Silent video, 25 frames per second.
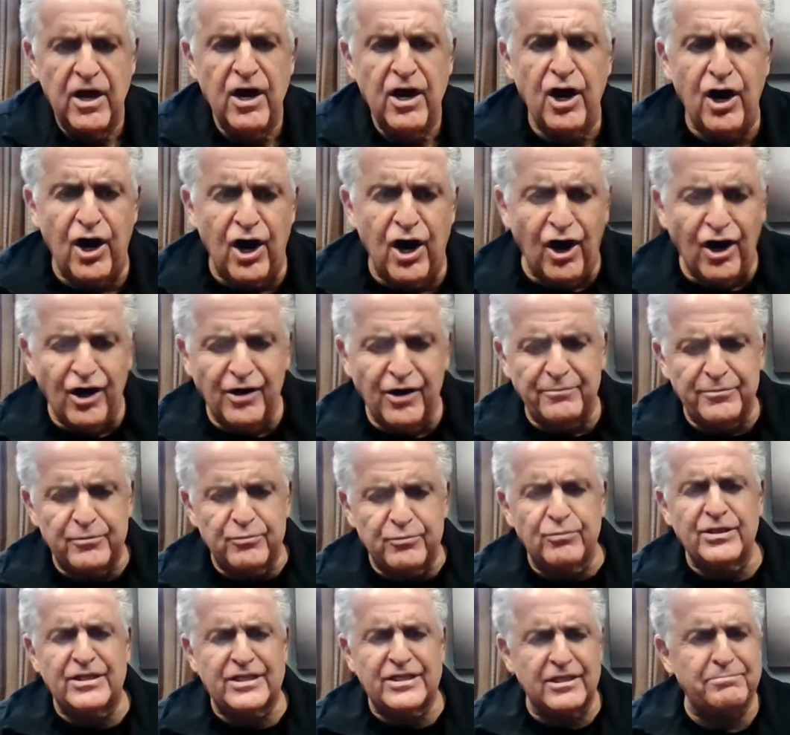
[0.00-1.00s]
armed
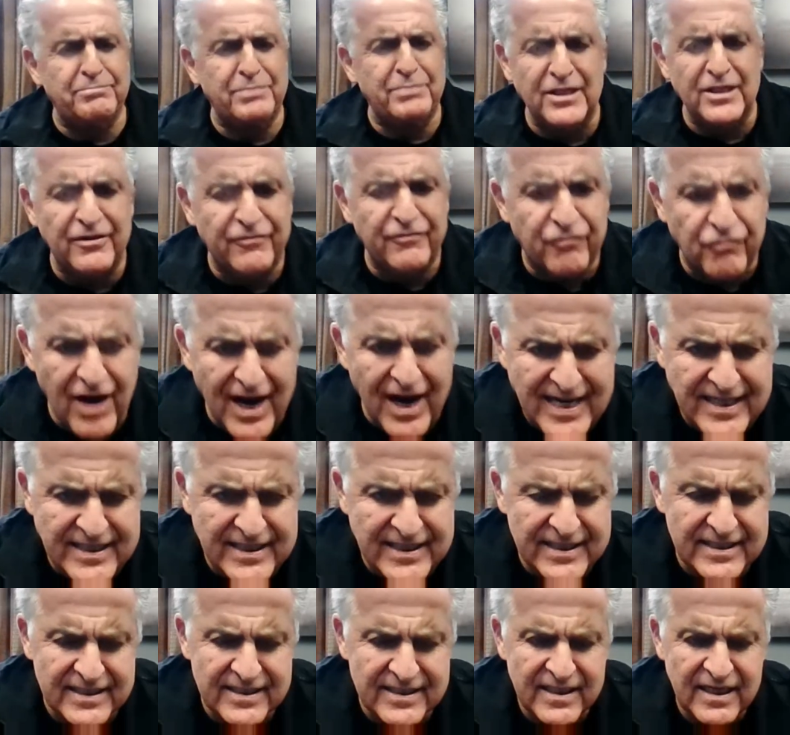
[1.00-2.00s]
with the Bill of
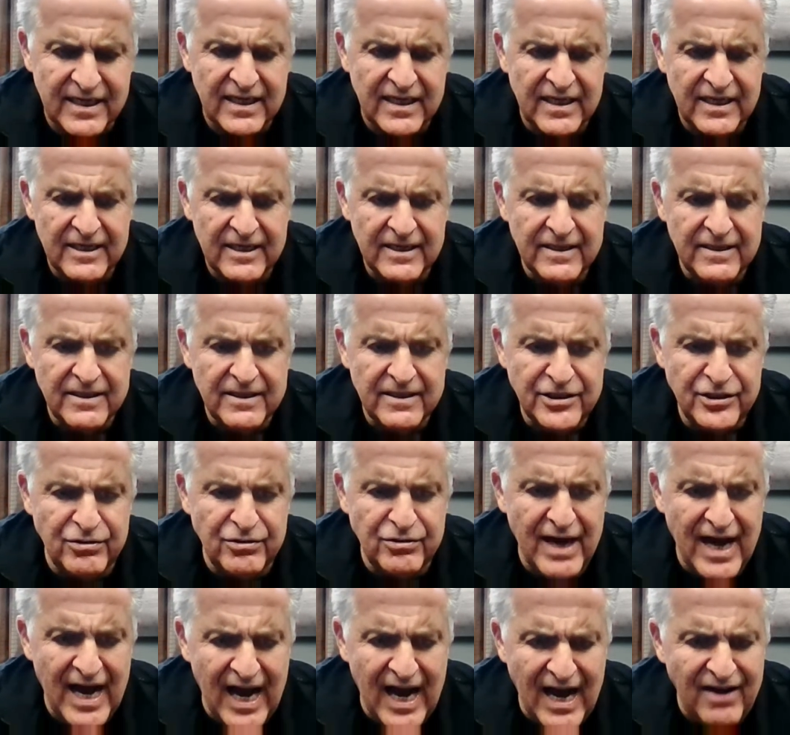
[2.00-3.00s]
Rights. You
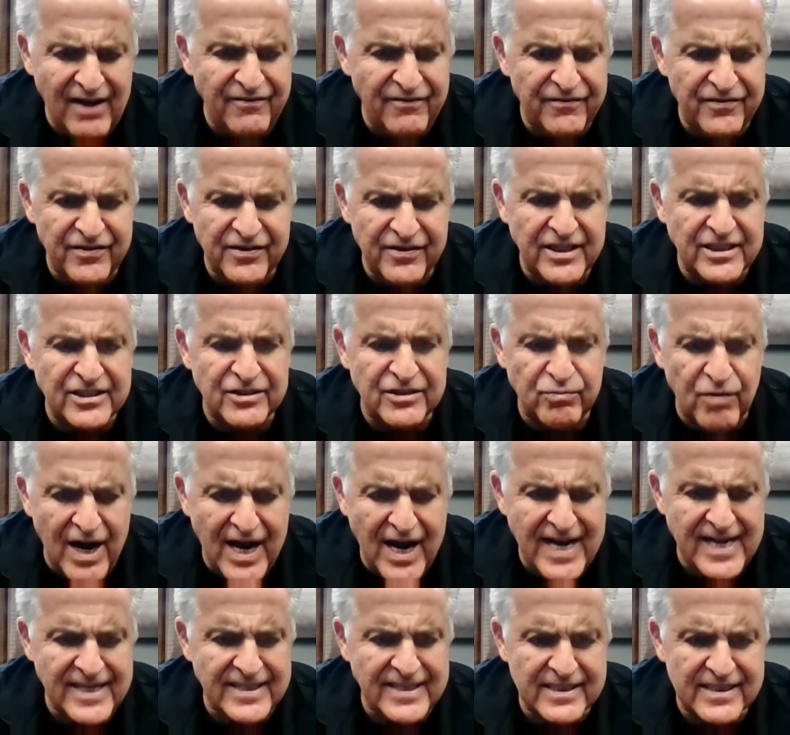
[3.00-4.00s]
have this
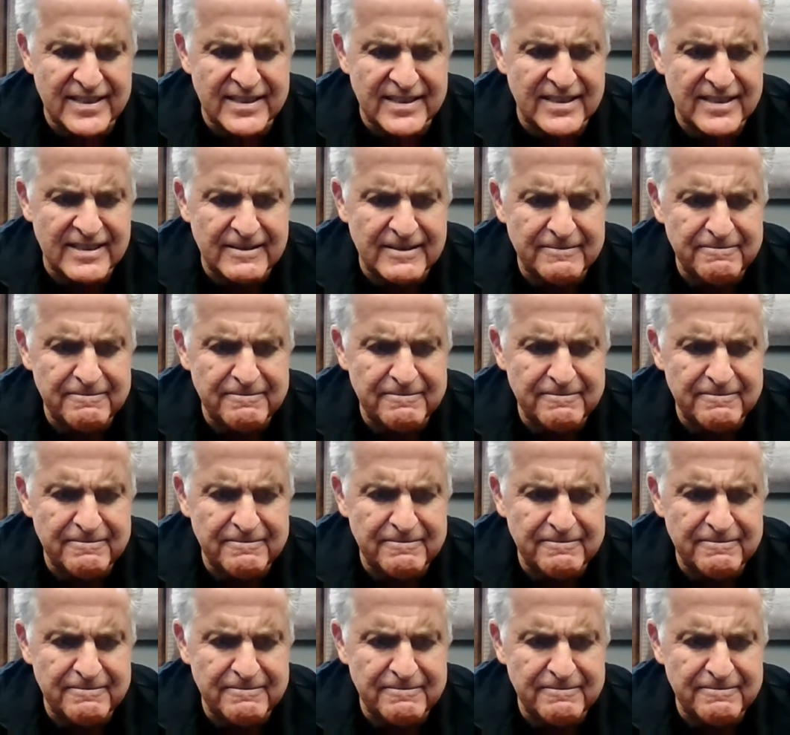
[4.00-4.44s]
rights.